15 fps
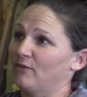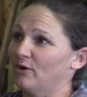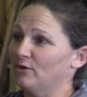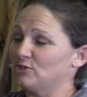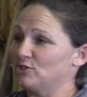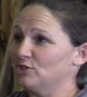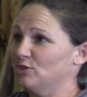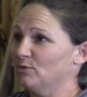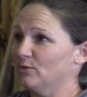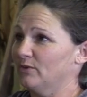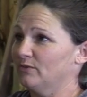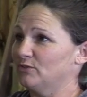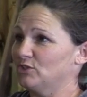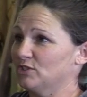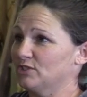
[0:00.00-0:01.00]
virtue
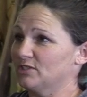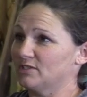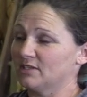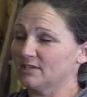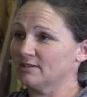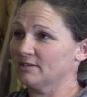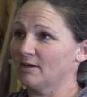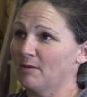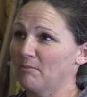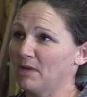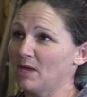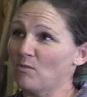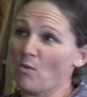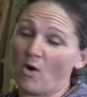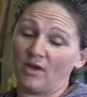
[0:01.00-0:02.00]
of just
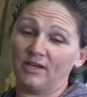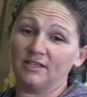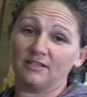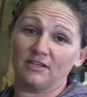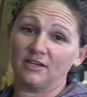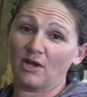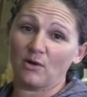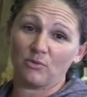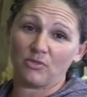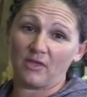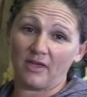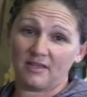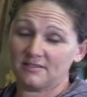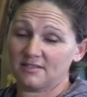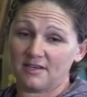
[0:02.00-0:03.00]
me wanting to know
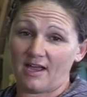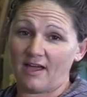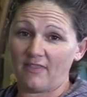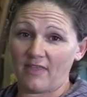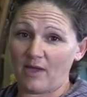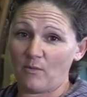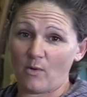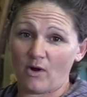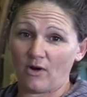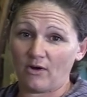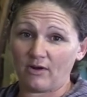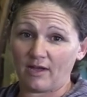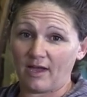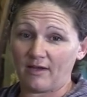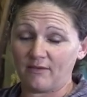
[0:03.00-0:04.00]
things and how they
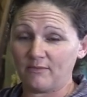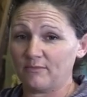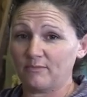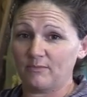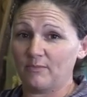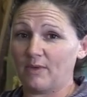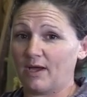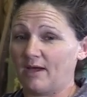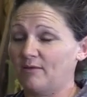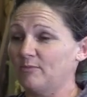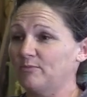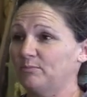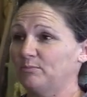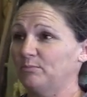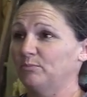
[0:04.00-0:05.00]
work, I,
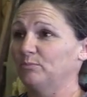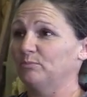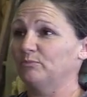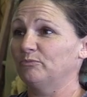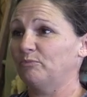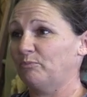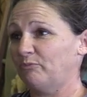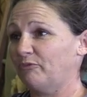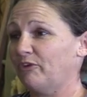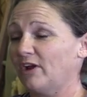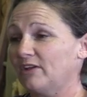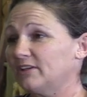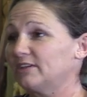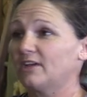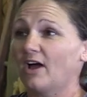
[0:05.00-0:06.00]
am
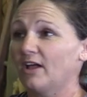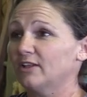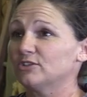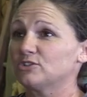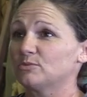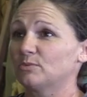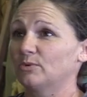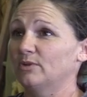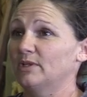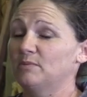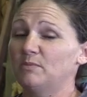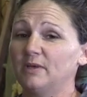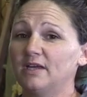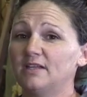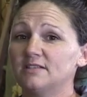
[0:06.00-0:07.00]
fairly knowledgeable
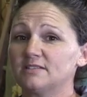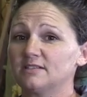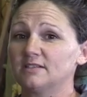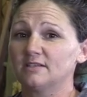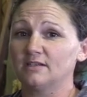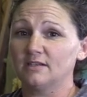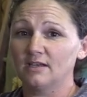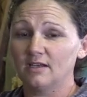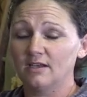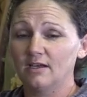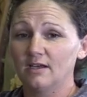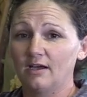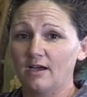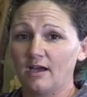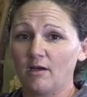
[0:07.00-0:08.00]
in bits. And
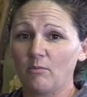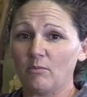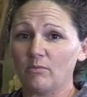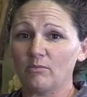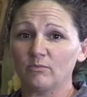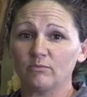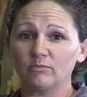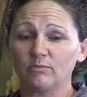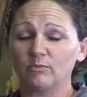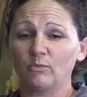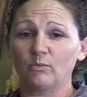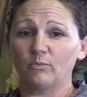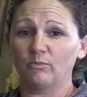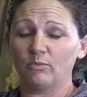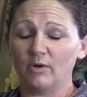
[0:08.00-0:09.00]
um,
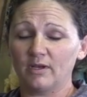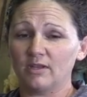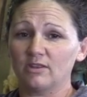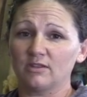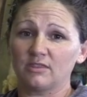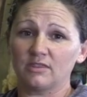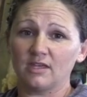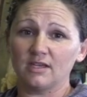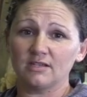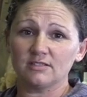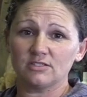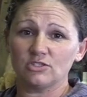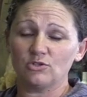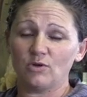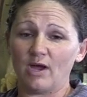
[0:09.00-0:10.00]
one of the
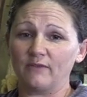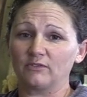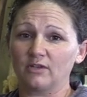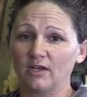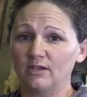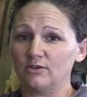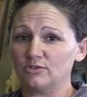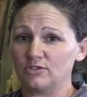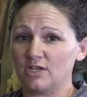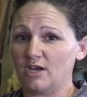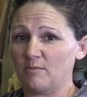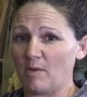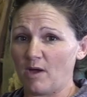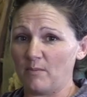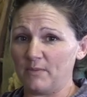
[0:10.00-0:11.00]
things you have to
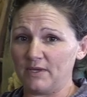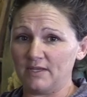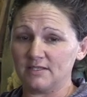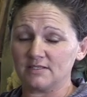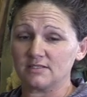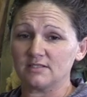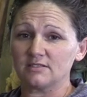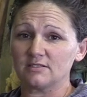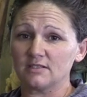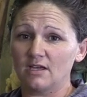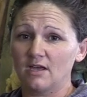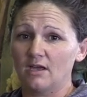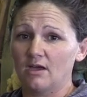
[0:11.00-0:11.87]
understand about bits is